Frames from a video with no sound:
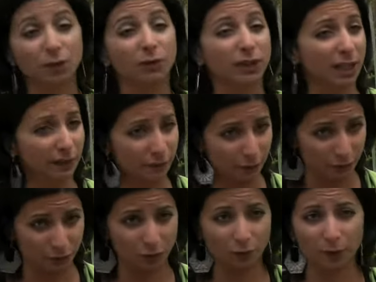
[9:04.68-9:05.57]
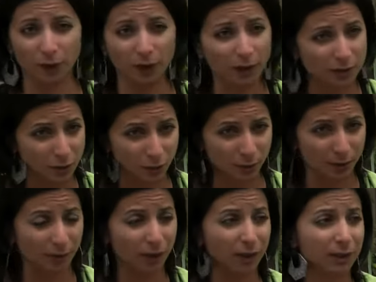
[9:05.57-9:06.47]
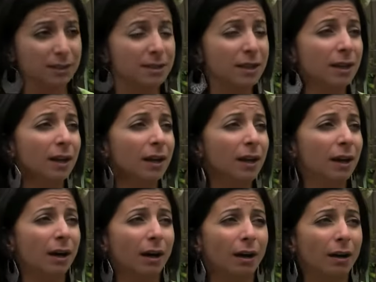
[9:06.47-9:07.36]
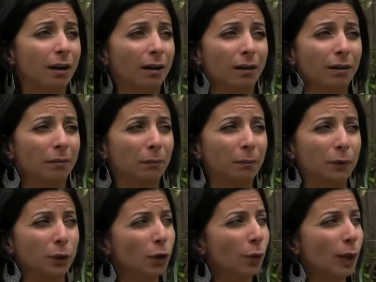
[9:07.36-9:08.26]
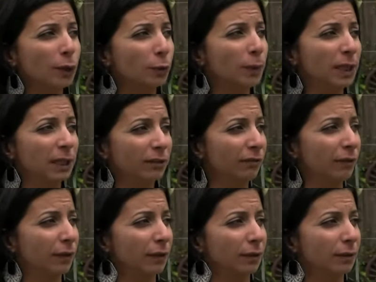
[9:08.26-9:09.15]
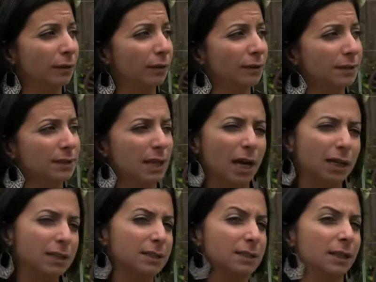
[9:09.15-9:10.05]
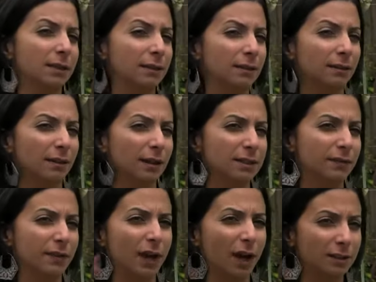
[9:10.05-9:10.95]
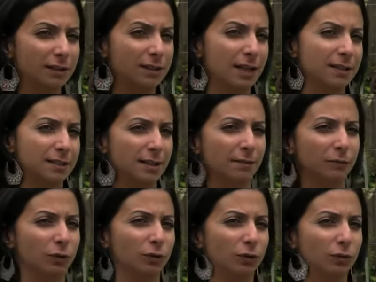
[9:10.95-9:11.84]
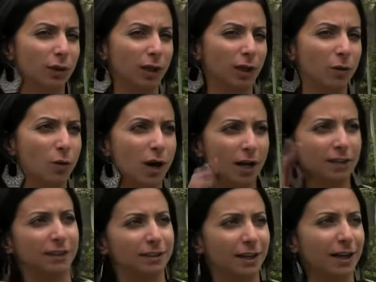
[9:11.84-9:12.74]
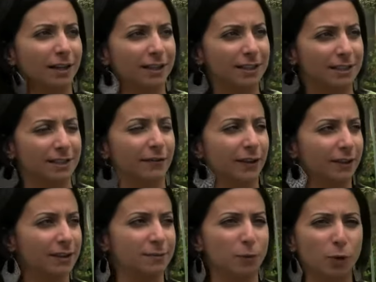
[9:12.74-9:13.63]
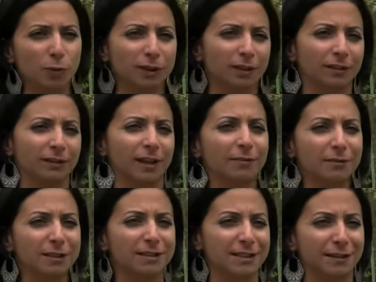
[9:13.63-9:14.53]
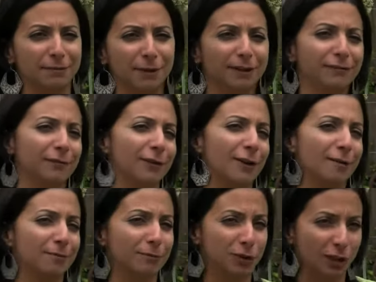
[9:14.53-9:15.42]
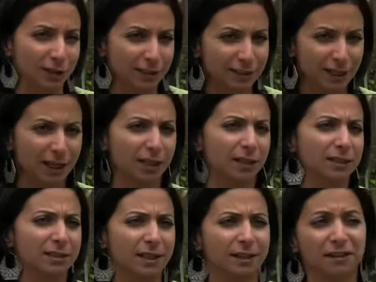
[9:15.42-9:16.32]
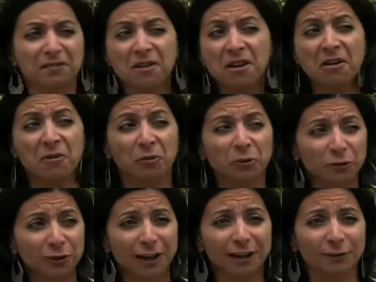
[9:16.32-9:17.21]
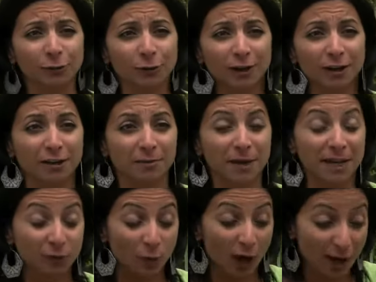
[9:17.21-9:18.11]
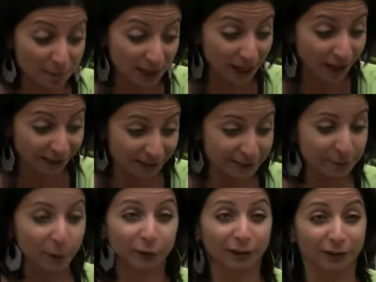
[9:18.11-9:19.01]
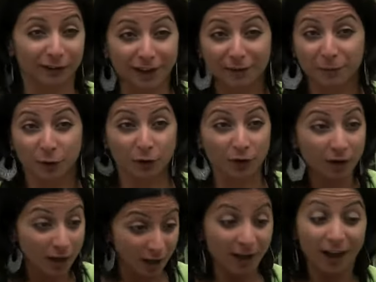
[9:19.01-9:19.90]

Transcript: so thankful to Open Hearts, Open Minds. Uh, you know, when you believe in signs that as if God sends them to you, like, why did I receive at this moment in time this email from Johnny Stallings saying, would you like to come? And why me at this point in time, you know?